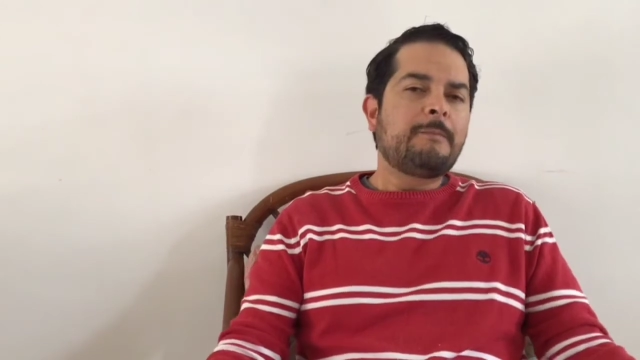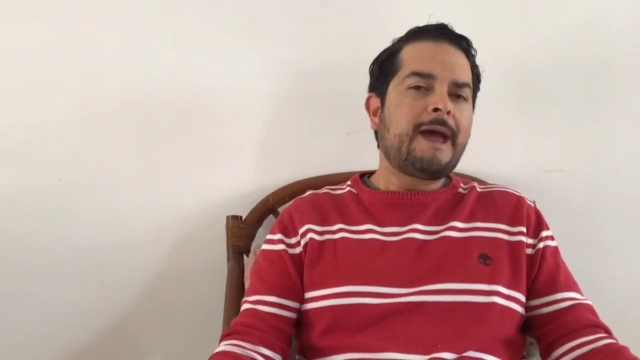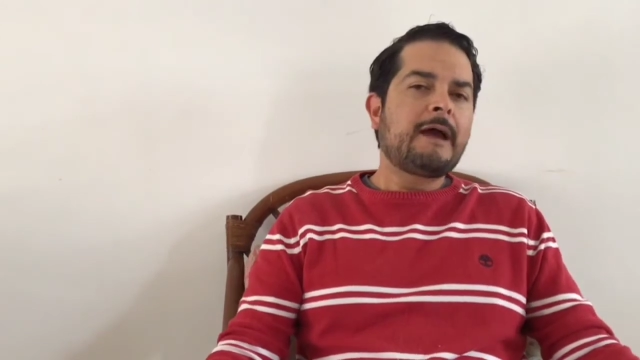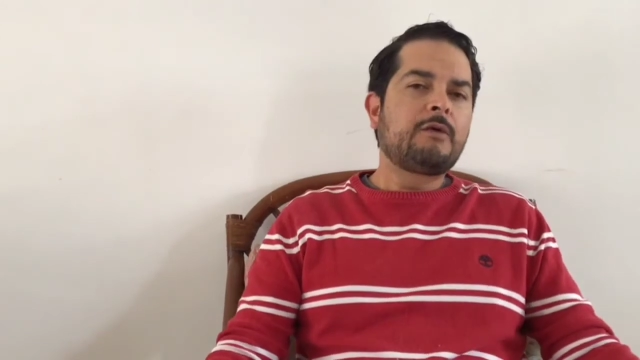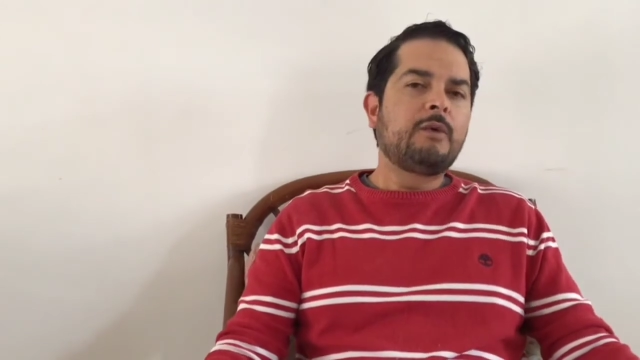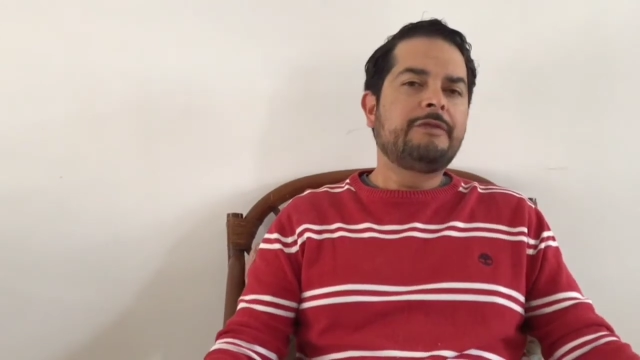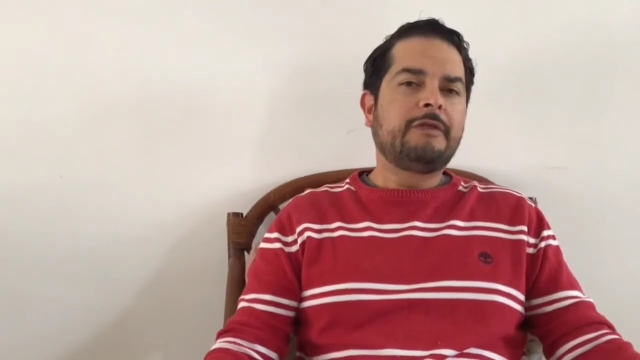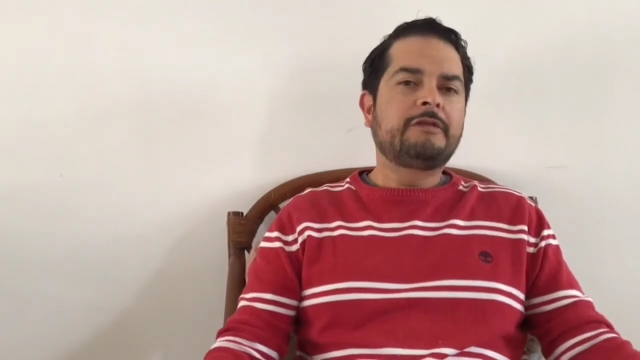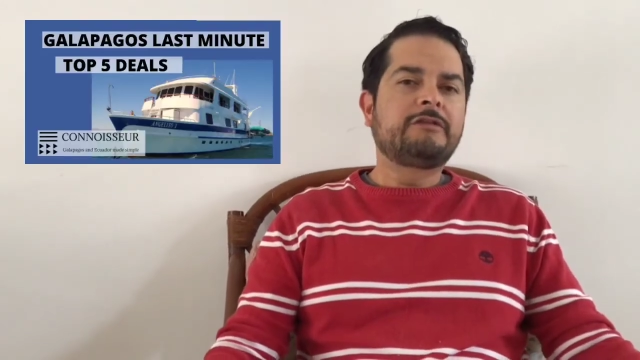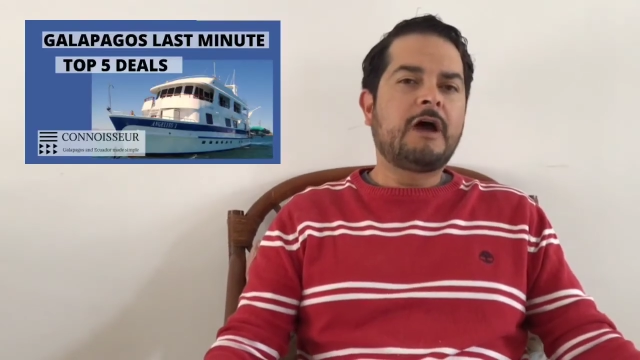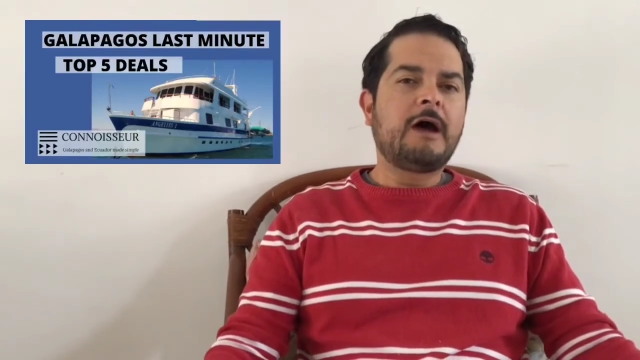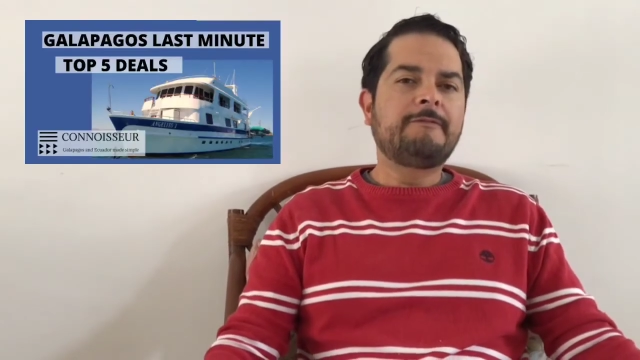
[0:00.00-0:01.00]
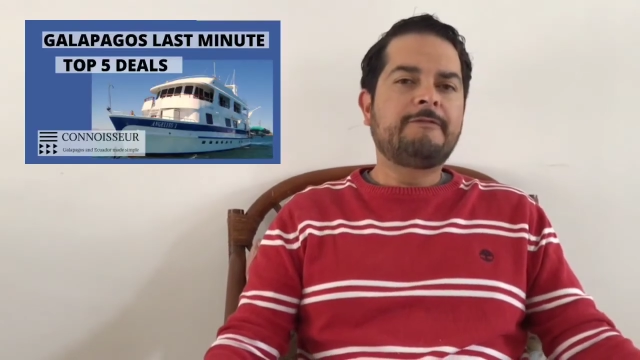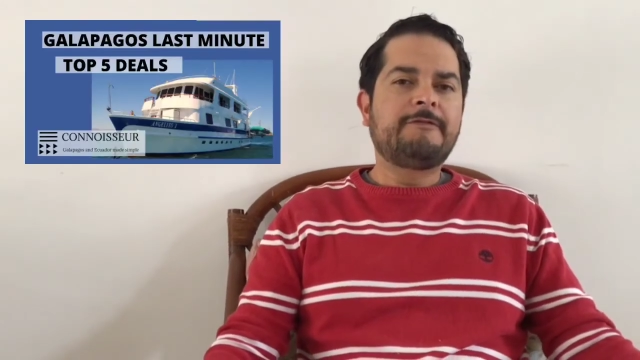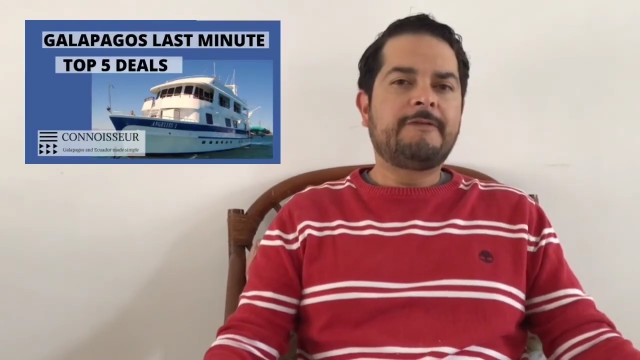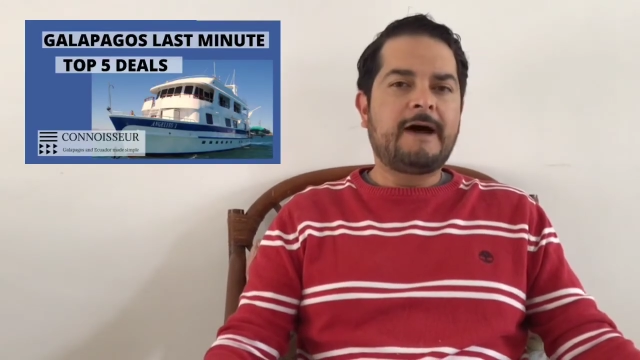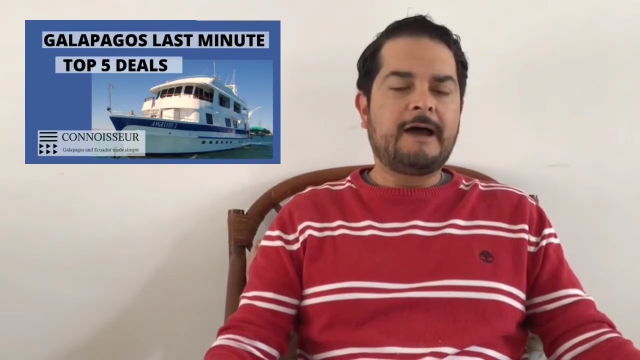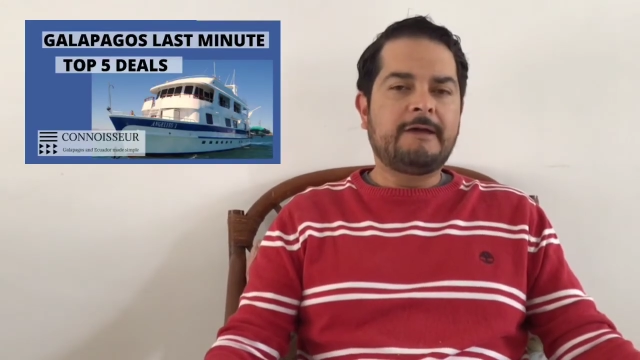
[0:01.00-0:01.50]
back with the top
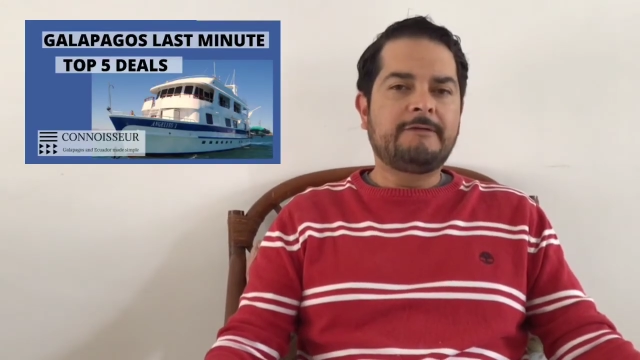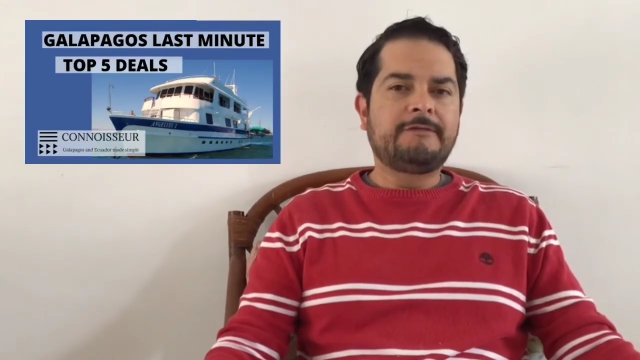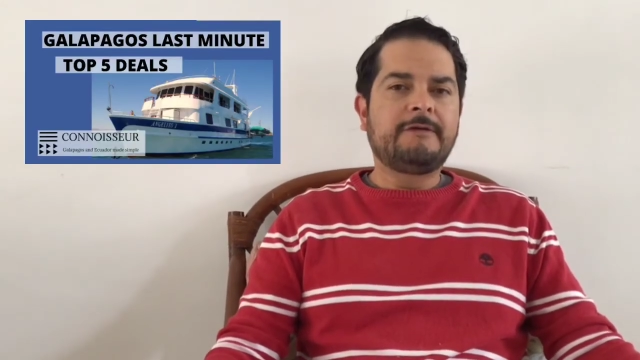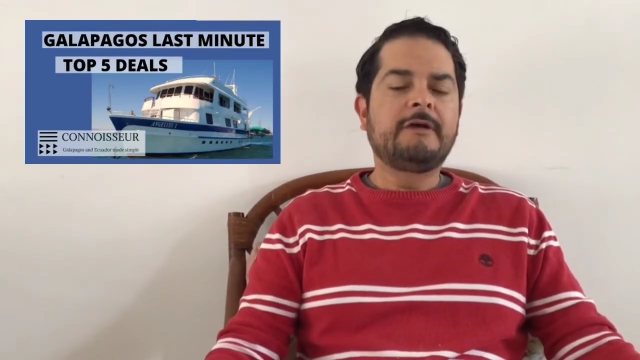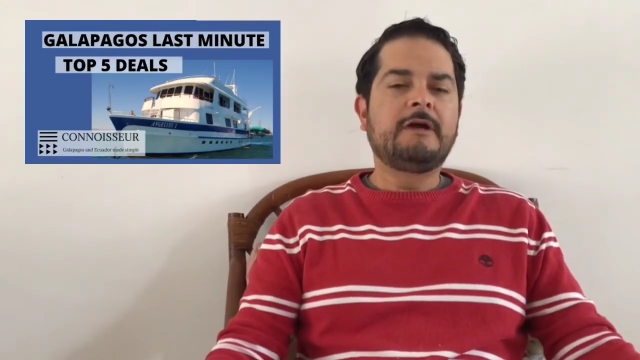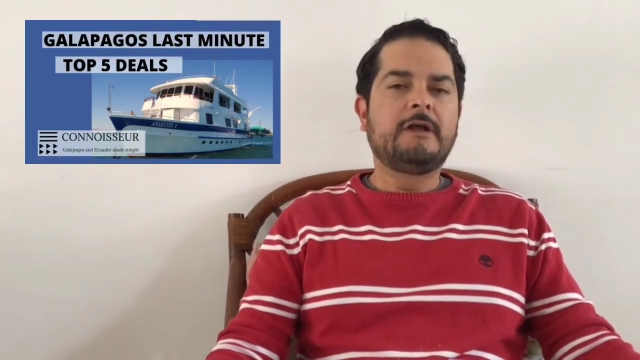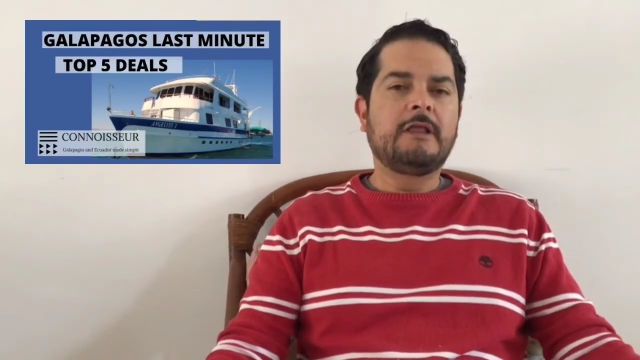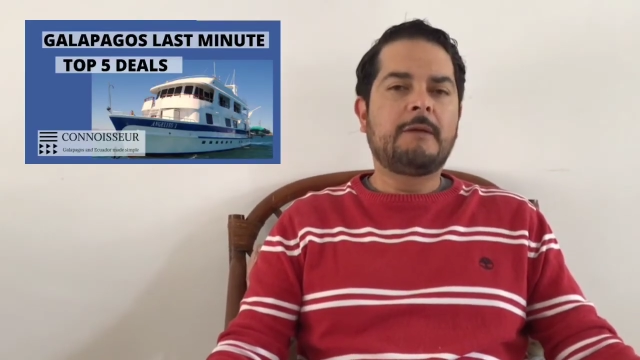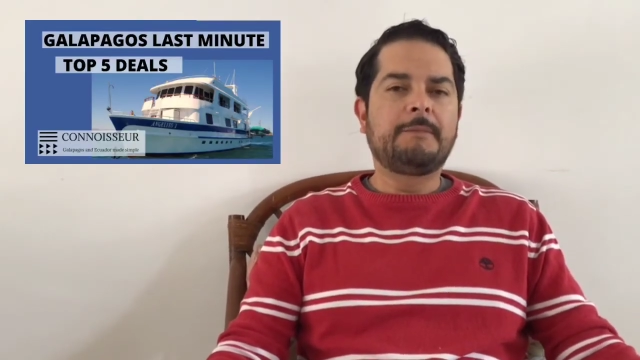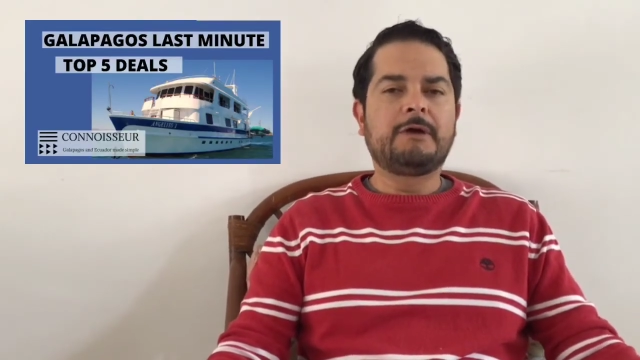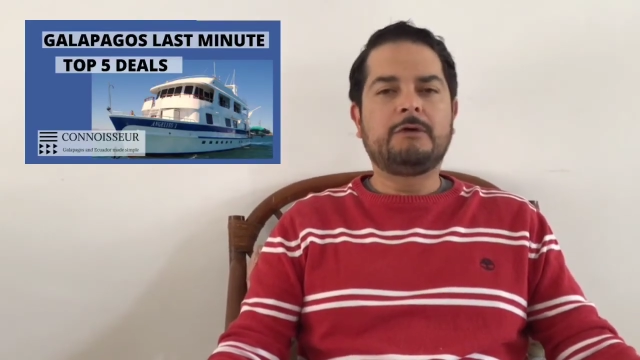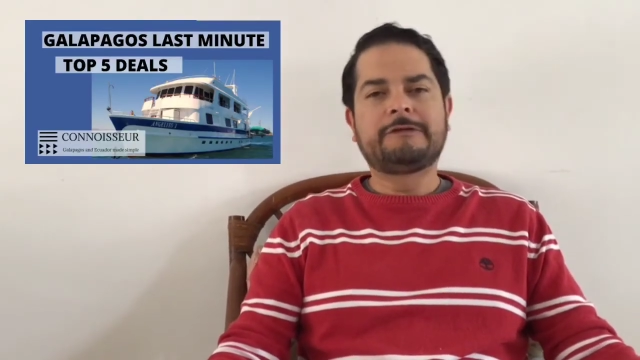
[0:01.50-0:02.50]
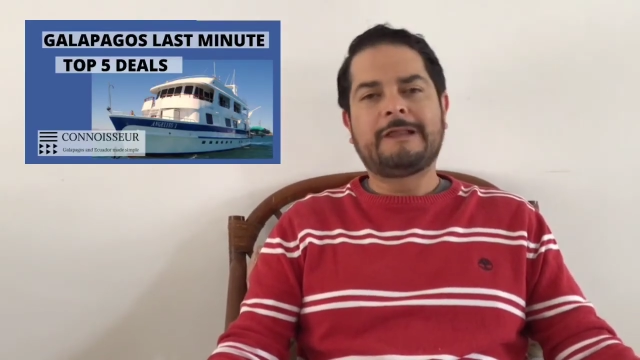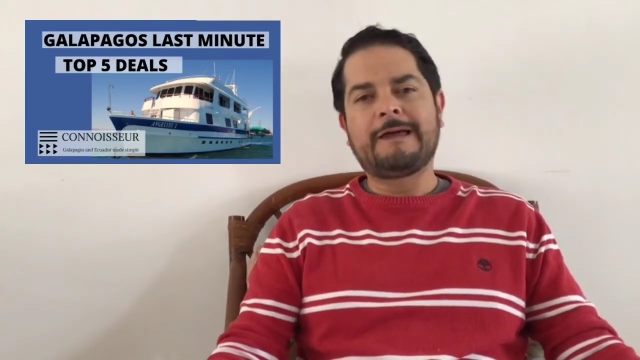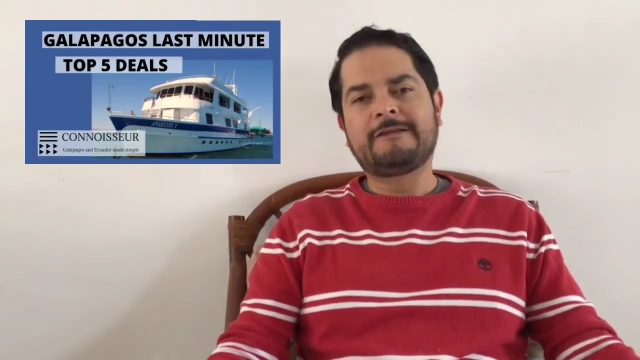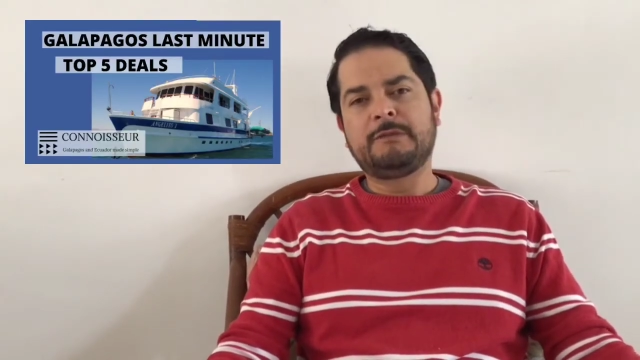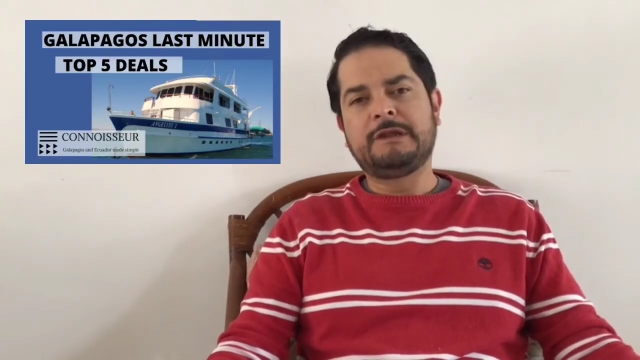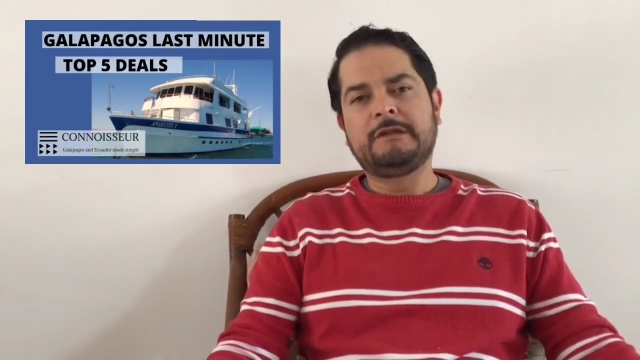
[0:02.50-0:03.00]
five Galapagos
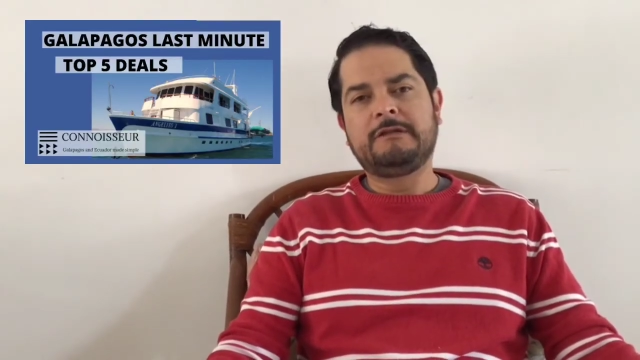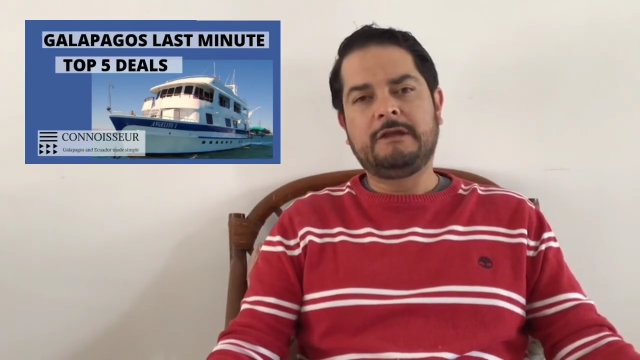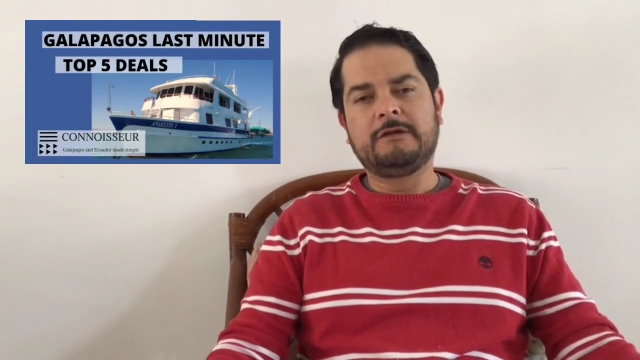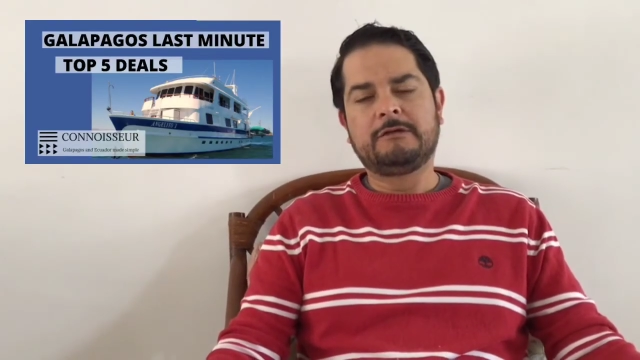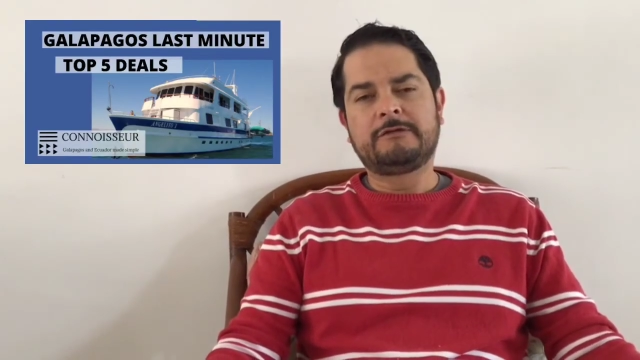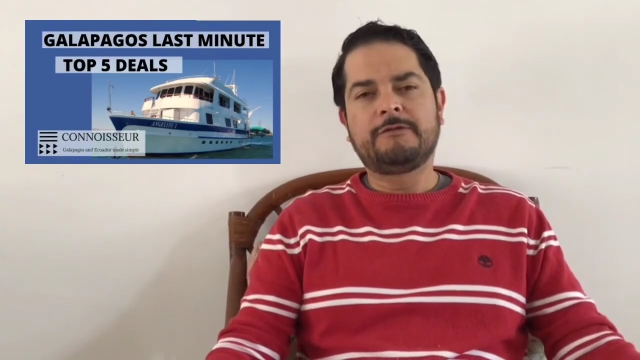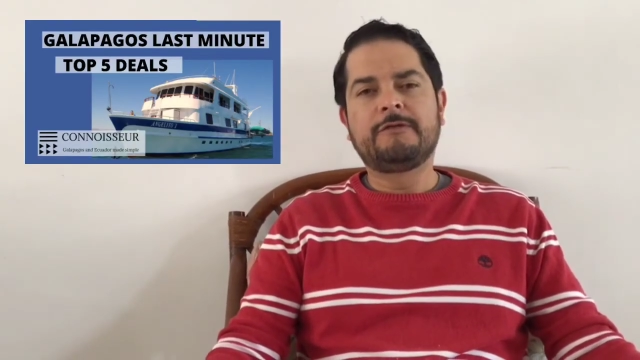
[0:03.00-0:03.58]
last minute deals